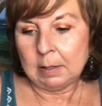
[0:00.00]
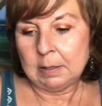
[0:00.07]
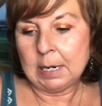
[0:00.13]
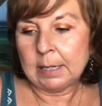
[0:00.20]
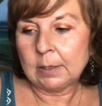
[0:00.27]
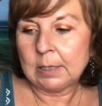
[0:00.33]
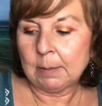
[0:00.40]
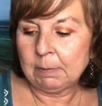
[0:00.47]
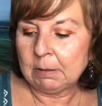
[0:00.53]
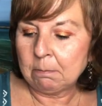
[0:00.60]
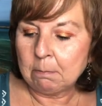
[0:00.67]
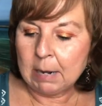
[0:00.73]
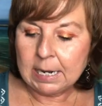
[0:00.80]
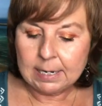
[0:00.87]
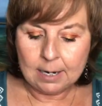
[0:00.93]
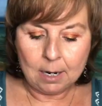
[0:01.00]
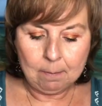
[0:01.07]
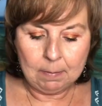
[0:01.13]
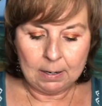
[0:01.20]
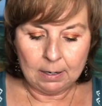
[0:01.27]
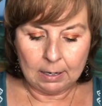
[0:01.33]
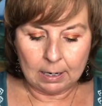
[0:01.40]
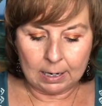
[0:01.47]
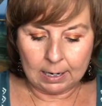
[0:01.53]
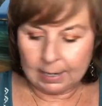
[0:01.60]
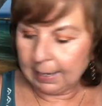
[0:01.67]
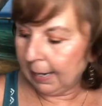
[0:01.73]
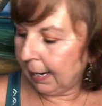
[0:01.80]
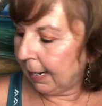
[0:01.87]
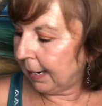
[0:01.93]
Next up in makeup,
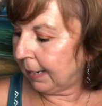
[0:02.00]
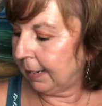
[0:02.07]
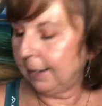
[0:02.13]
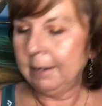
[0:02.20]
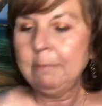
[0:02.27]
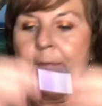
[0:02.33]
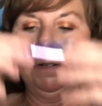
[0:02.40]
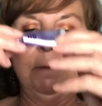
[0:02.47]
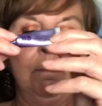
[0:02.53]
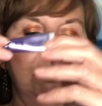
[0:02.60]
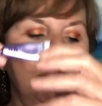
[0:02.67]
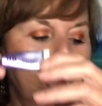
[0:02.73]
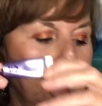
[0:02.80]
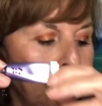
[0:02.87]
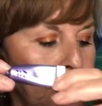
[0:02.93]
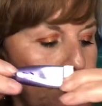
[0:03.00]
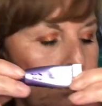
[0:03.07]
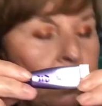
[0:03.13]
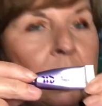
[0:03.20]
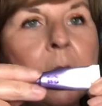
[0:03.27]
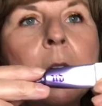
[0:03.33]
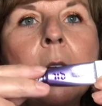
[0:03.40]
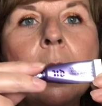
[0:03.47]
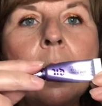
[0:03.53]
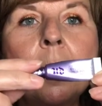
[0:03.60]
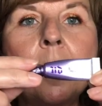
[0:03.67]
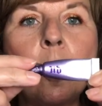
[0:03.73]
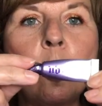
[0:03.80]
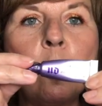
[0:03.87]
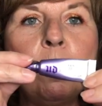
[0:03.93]
I have
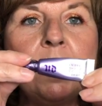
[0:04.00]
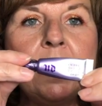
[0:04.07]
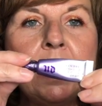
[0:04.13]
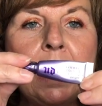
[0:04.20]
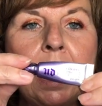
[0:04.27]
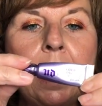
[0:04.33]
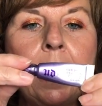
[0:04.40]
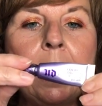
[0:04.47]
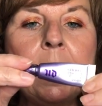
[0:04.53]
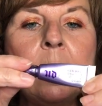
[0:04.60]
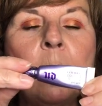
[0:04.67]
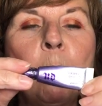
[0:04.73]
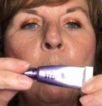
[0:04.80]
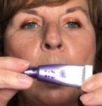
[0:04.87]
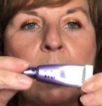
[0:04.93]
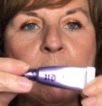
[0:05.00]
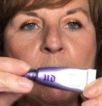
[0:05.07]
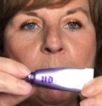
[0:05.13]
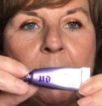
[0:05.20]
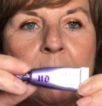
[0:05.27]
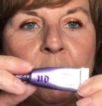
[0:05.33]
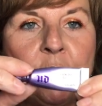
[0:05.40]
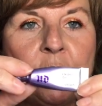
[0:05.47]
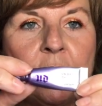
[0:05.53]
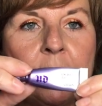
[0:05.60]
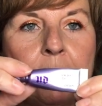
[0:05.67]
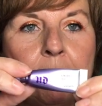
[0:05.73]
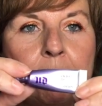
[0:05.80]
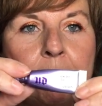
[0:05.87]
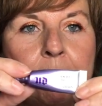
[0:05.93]
the Urban Decay Primer
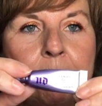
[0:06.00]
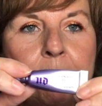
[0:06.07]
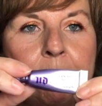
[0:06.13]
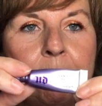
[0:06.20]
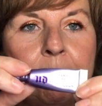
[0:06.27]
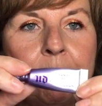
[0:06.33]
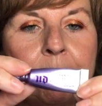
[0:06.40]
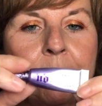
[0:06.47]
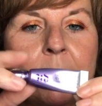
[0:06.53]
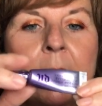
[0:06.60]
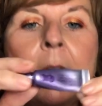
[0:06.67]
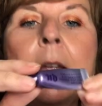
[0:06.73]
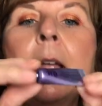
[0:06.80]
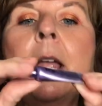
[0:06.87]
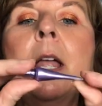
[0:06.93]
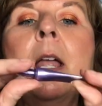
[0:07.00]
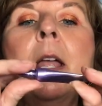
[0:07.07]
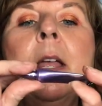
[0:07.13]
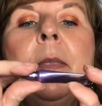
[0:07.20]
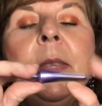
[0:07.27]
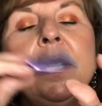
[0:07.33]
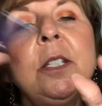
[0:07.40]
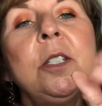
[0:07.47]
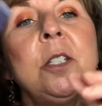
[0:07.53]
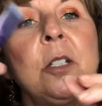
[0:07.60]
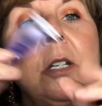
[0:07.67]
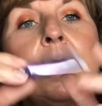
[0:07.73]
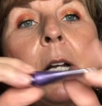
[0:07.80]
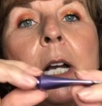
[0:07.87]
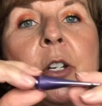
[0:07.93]
Potion. This is a
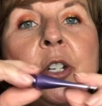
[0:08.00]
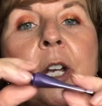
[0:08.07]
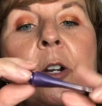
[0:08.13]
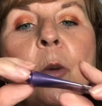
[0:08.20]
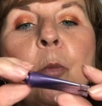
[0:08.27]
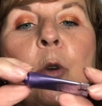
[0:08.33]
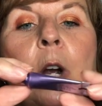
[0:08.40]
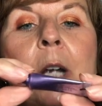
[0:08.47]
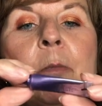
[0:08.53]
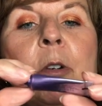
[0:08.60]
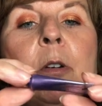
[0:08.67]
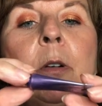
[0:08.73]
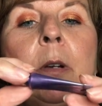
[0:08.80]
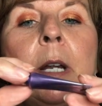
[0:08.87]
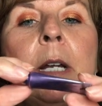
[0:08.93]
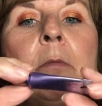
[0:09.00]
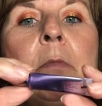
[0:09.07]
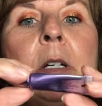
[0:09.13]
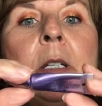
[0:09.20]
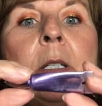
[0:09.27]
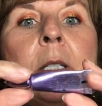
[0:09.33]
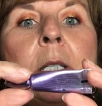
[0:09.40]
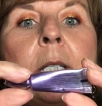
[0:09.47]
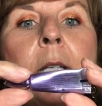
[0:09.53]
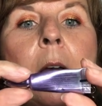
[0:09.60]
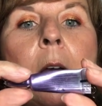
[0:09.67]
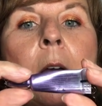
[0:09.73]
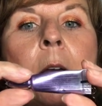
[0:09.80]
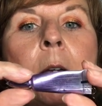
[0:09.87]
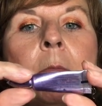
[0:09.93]
good eyeshadow primer. It was
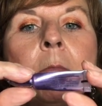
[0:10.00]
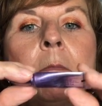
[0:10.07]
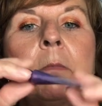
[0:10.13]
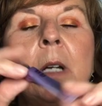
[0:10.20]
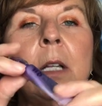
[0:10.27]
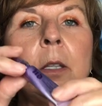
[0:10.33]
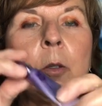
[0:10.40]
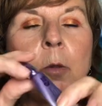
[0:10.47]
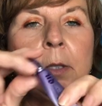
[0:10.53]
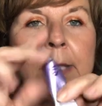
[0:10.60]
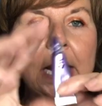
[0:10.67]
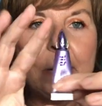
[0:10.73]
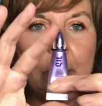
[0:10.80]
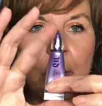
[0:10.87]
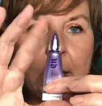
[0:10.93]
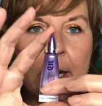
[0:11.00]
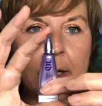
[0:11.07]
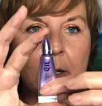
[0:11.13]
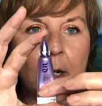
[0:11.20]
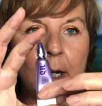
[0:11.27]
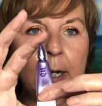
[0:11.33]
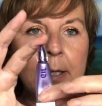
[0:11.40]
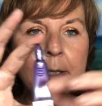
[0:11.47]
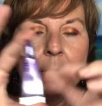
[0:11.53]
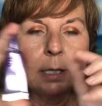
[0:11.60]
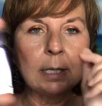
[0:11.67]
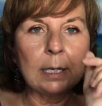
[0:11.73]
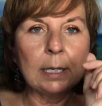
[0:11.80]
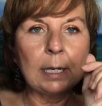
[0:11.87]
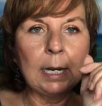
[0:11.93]
um, a little sample I got
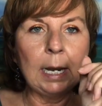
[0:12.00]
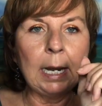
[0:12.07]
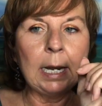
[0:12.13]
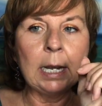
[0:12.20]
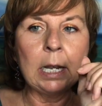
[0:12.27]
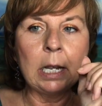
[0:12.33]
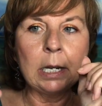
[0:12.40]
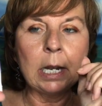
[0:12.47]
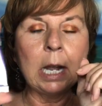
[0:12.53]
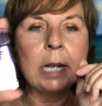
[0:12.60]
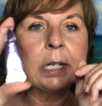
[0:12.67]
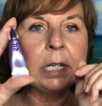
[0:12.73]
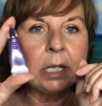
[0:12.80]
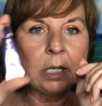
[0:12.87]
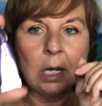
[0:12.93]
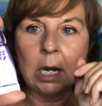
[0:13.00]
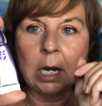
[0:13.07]
and I did,